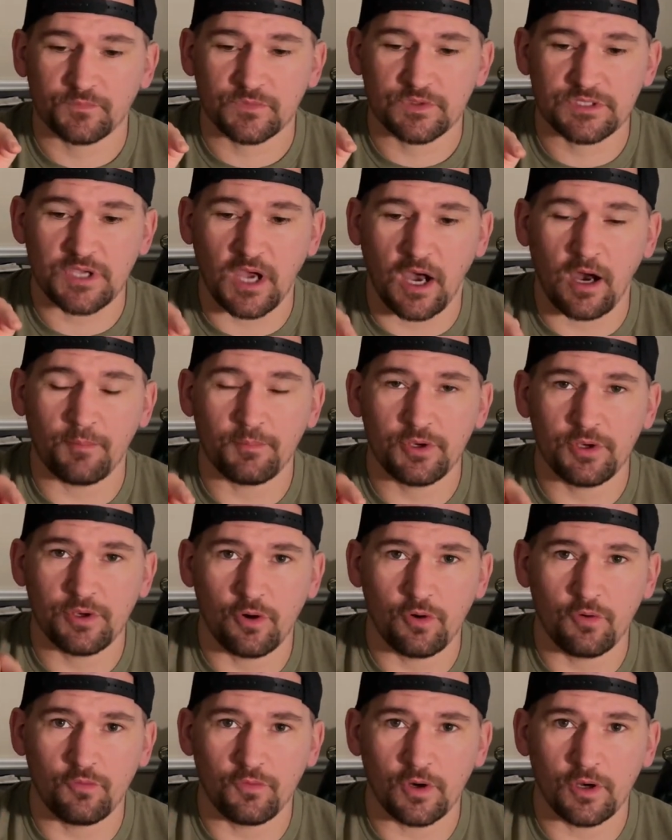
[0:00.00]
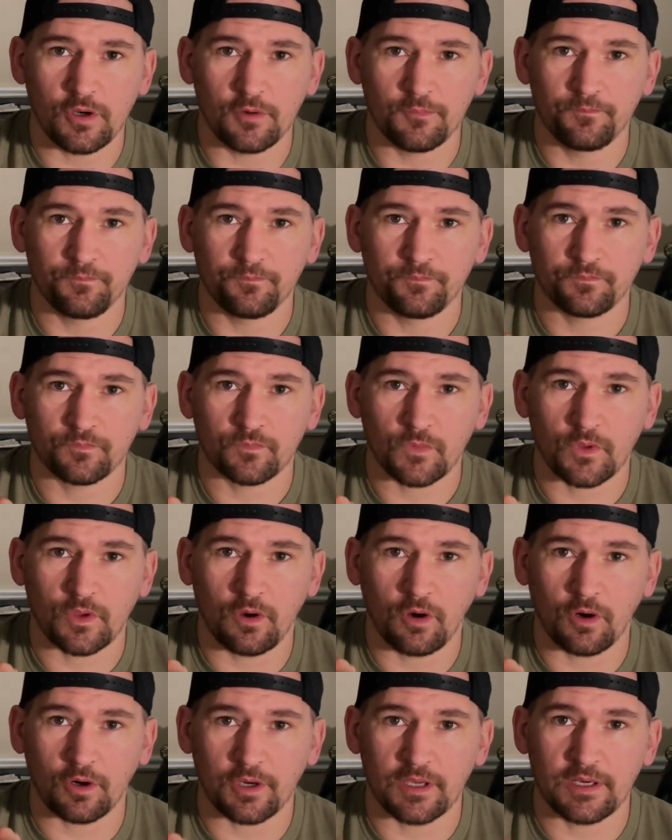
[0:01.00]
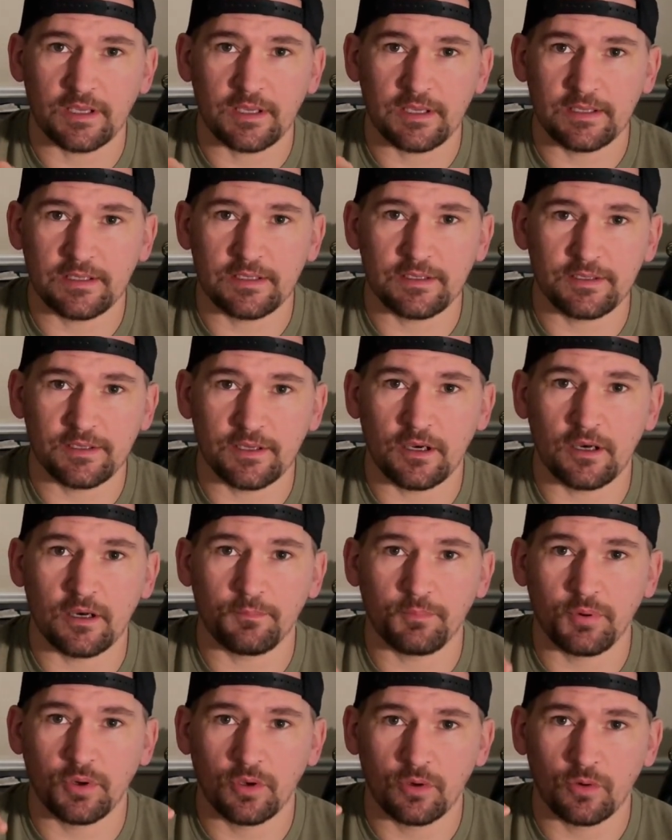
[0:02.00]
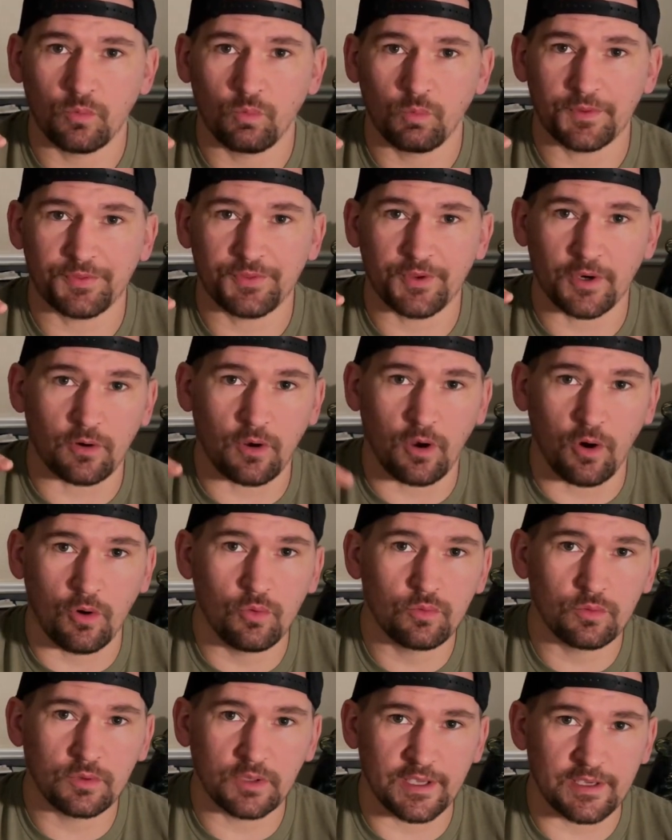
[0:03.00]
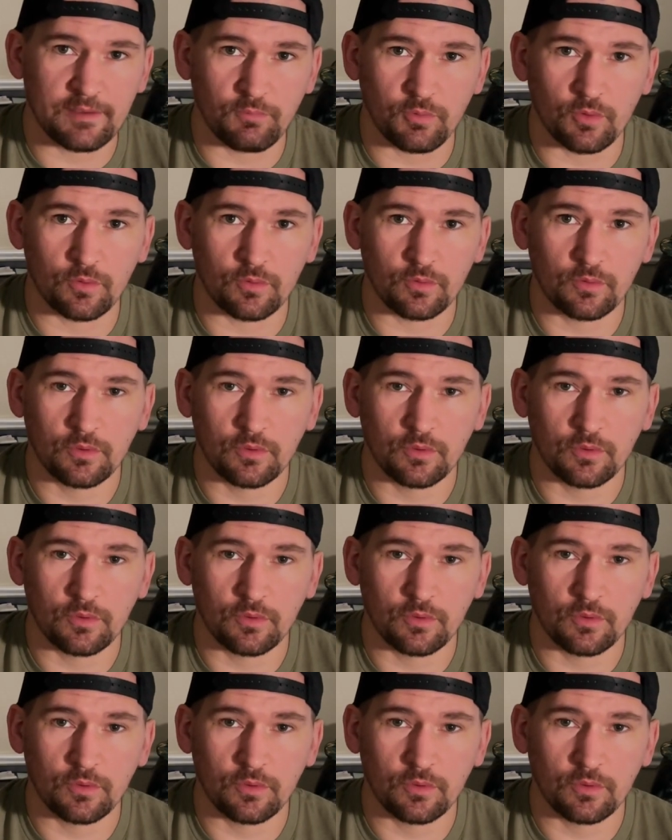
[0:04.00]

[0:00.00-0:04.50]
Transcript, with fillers: Tom and Nova are going to end up with their own label